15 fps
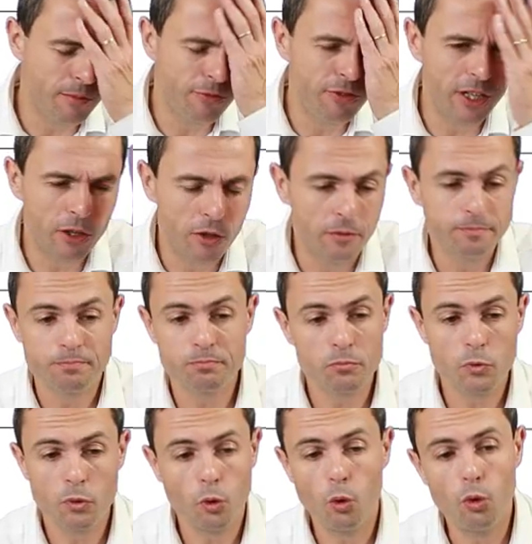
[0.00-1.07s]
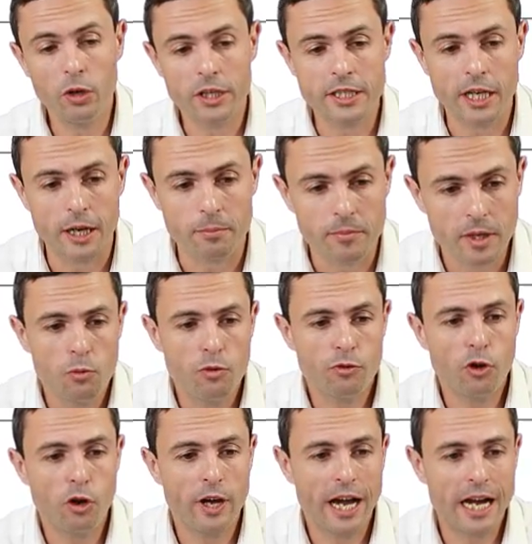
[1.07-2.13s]
of thing all the time. We've
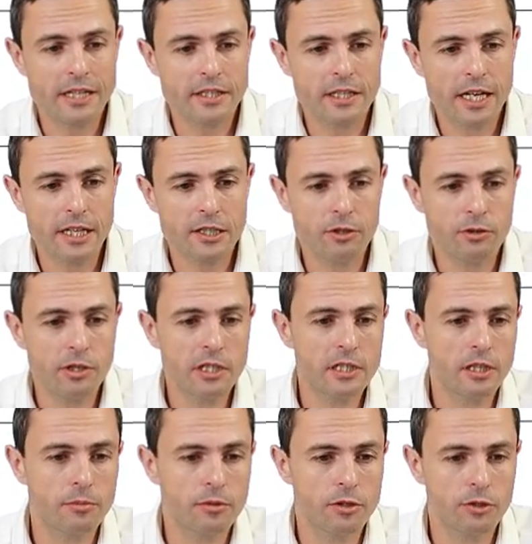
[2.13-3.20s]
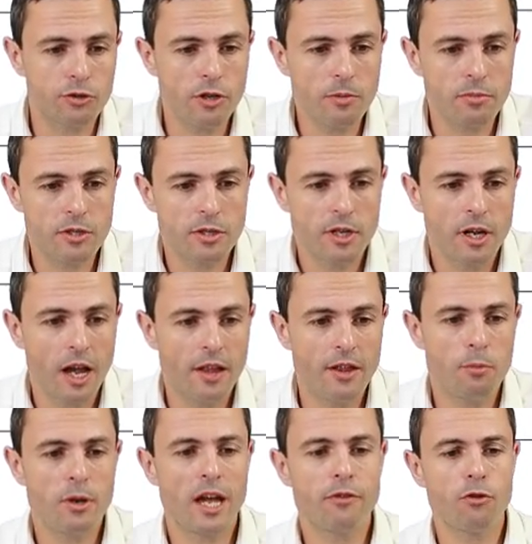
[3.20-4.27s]
got hazard category, slips and trips, and
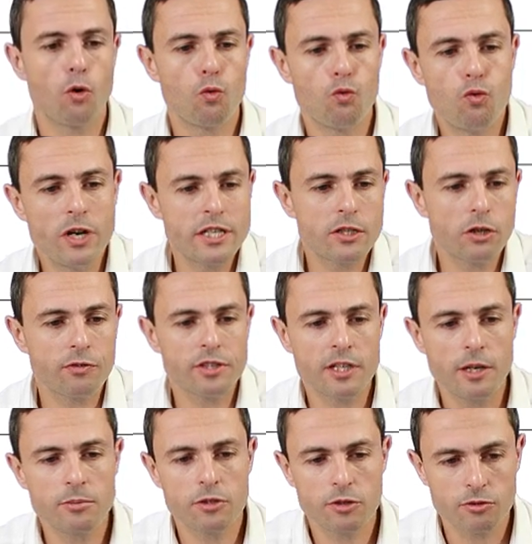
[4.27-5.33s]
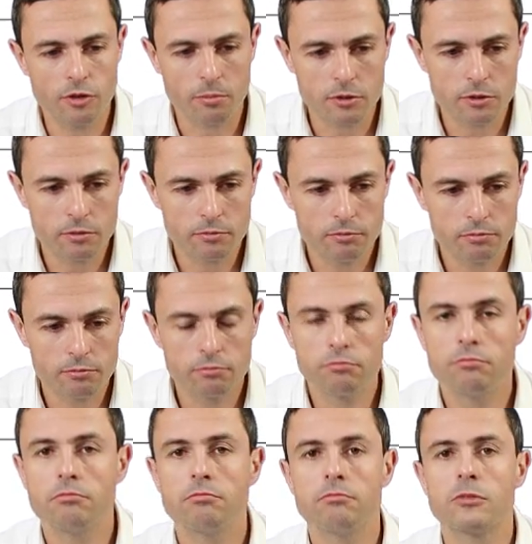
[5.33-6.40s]
then we have risk of slips and trips.
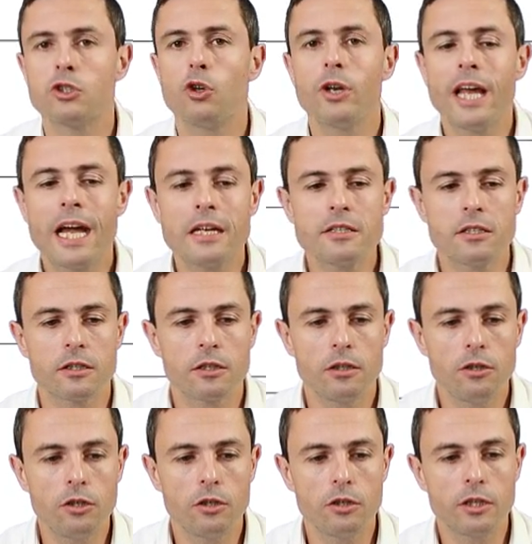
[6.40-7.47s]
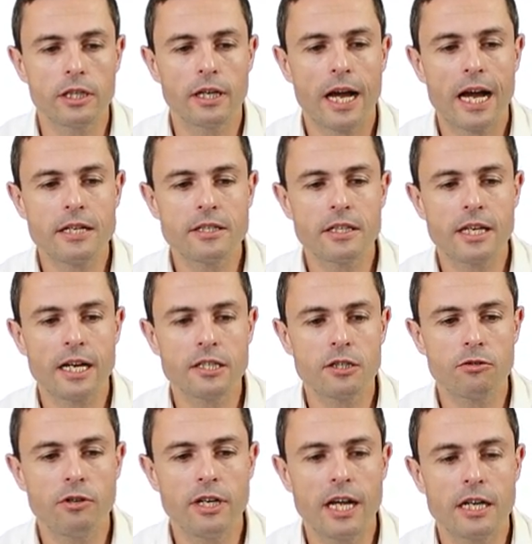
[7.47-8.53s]
It's not a hazard. Look at it, hazard
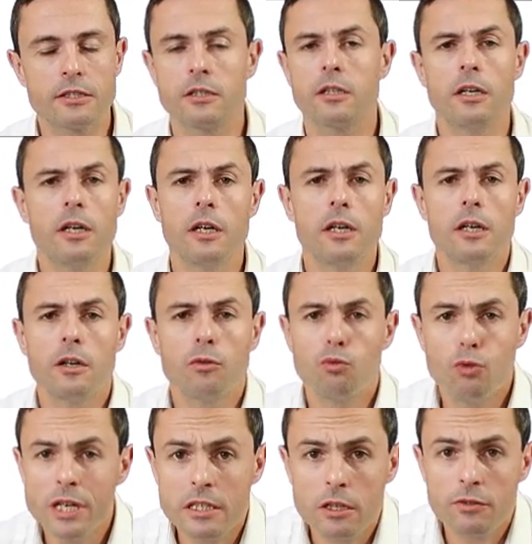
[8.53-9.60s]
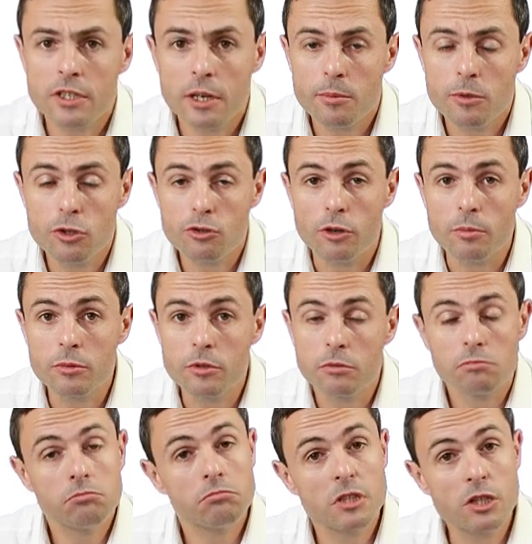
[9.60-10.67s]
category and hazard. Risk of slips and trips
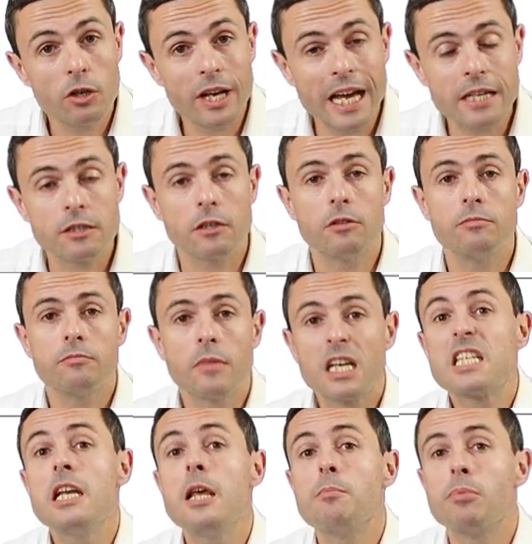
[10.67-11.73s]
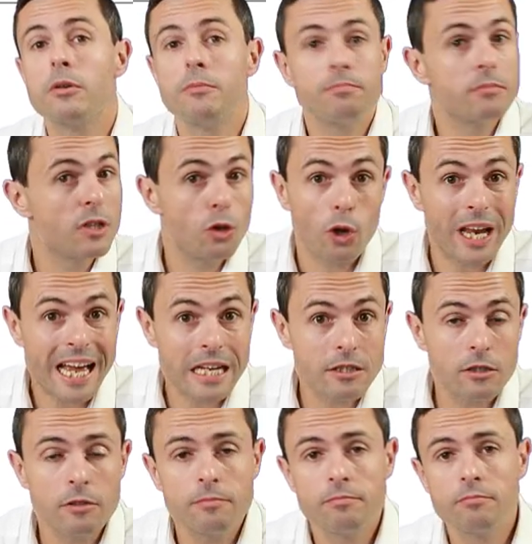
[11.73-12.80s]
is not a hazard. A slip, not a
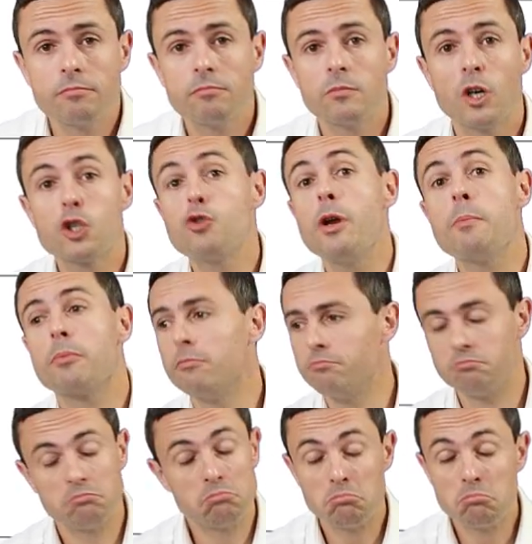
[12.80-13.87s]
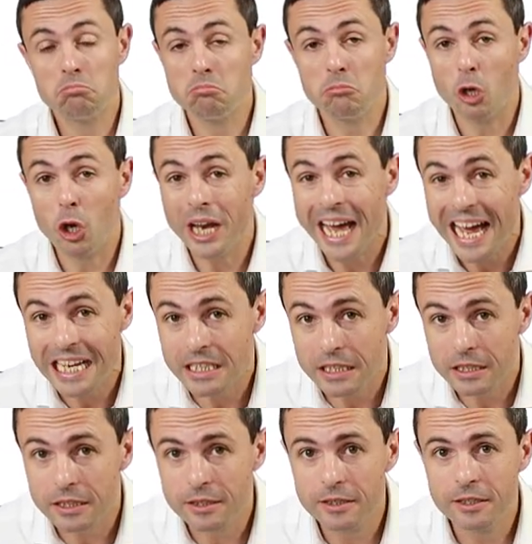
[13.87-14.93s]
hazard. A trip, not a
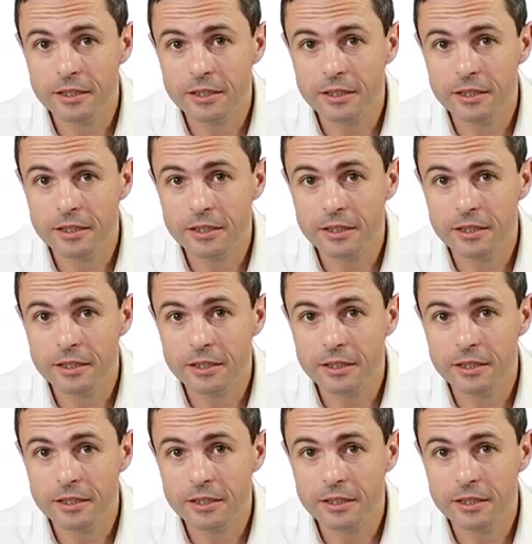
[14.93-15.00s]
hazard.